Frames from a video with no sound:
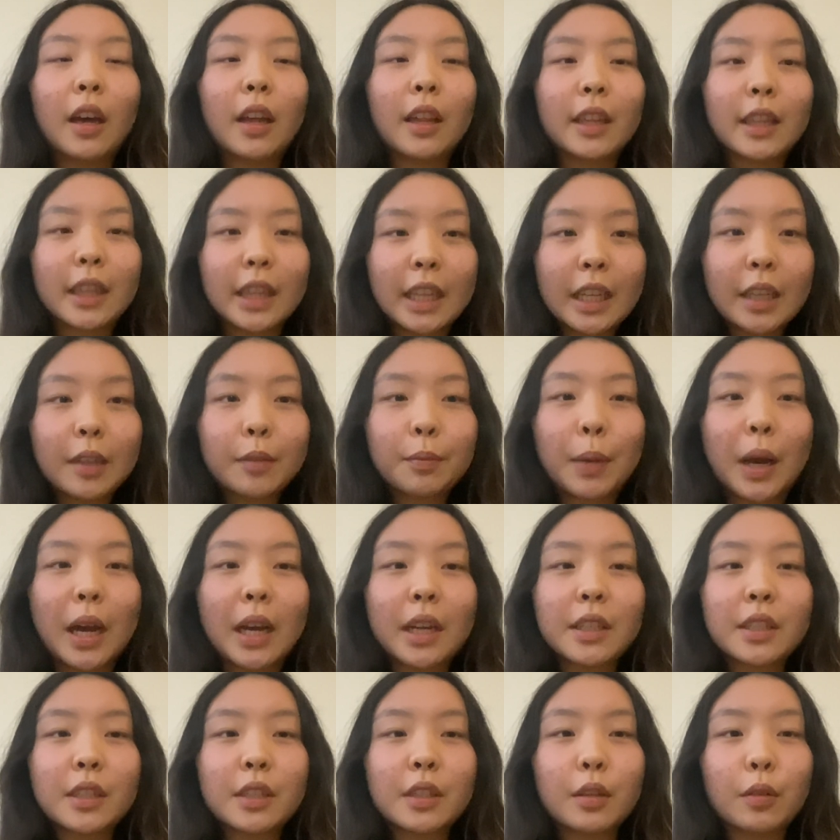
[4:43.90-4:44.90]
Think back
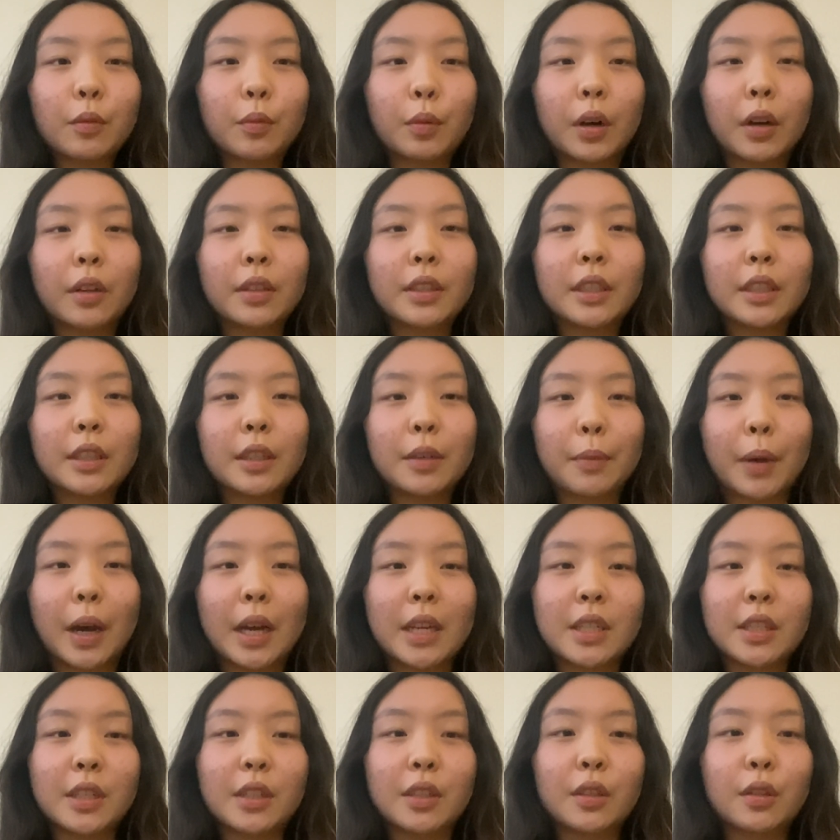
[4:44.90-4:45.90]
to the world you
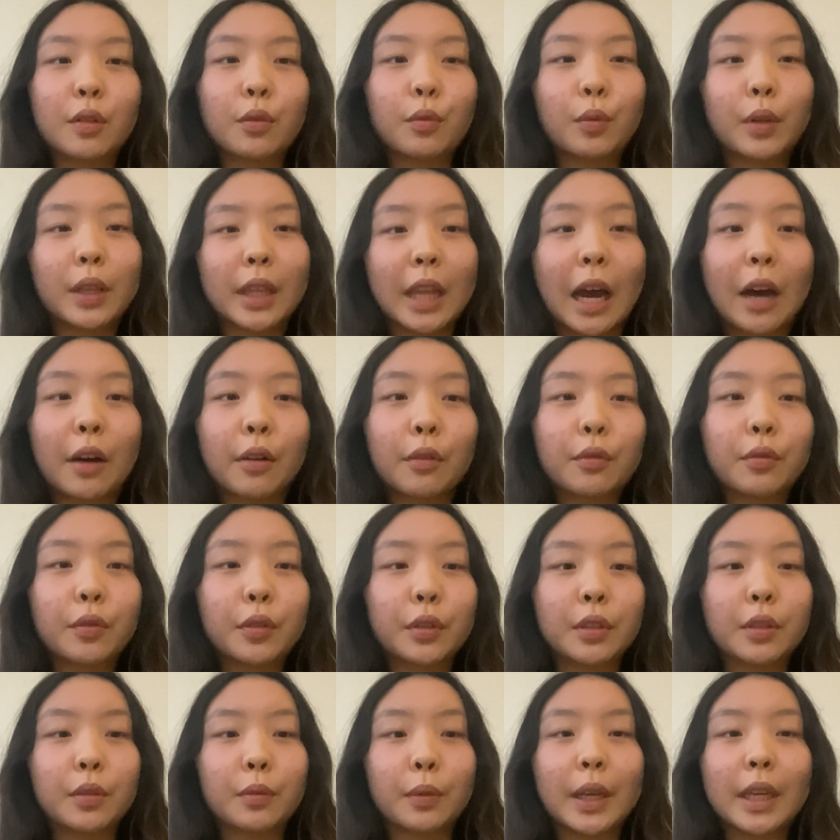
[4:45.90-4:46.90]
imagined without
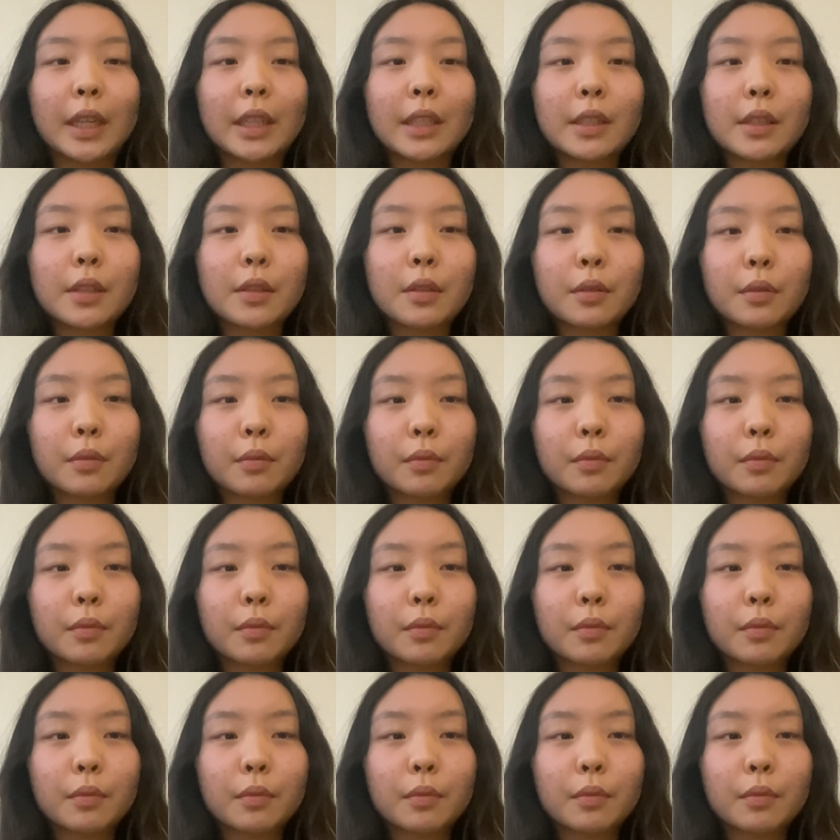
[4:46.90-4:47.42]
food waste.